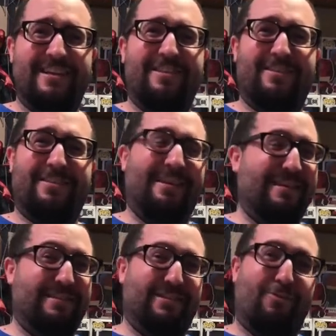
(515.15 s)

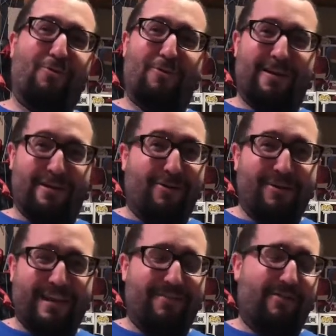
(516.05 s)
And Thor and
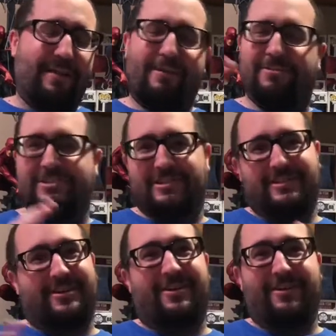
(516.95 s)
Hulk that was
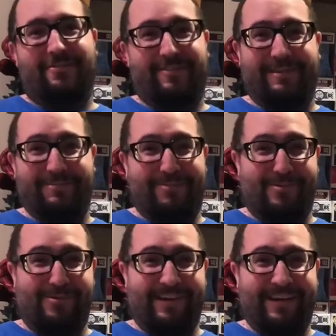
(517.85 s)
just on friggin'
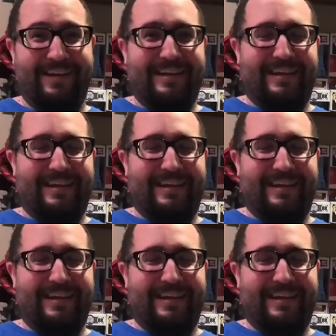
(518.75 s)
point.